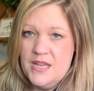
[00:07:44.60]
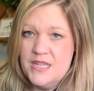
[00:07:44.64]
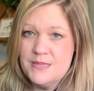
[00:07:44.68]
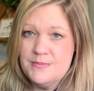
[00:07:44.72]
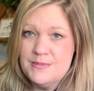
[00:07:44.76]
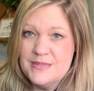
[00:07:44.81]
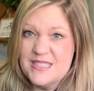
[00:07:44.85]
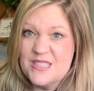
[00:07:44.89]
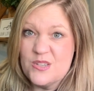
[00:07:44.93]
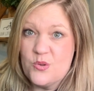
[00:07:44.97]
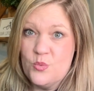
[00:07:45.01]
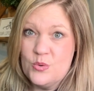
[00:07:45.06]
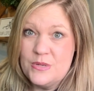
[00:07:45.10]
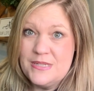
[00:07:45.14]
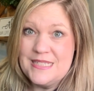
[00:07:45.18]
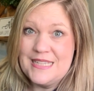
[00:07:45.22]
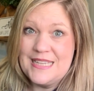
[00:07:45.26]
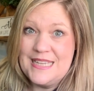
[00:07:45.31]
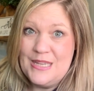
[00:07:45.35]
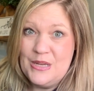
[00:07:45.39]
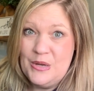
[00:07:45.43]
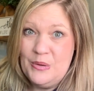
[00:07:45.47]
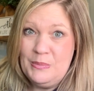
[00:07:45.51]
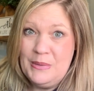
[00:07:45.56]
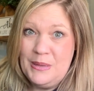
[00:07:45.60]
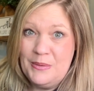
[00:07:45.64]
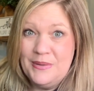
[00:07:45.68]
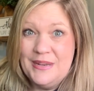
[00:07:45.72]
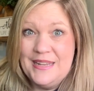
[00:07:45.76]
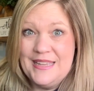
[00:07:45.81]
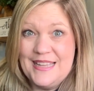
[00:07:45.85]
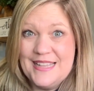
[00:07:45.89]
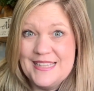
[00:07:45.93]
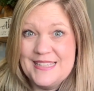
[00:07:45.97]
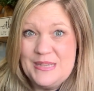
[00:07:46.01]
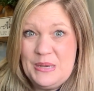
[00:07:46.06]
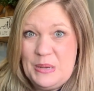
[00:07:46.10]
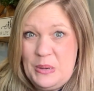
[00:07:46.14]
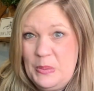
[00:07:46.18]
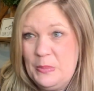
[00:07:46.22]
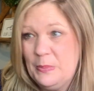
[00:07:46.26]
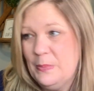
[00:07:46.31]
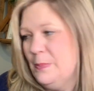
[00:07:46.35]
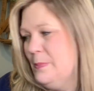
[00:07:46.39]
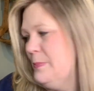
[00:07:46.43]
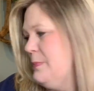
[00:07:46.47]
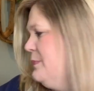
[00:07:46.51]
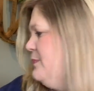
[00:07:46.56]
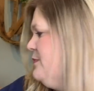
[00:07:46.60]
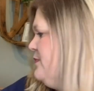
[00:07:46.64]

Husband's going to kill me when he gets home.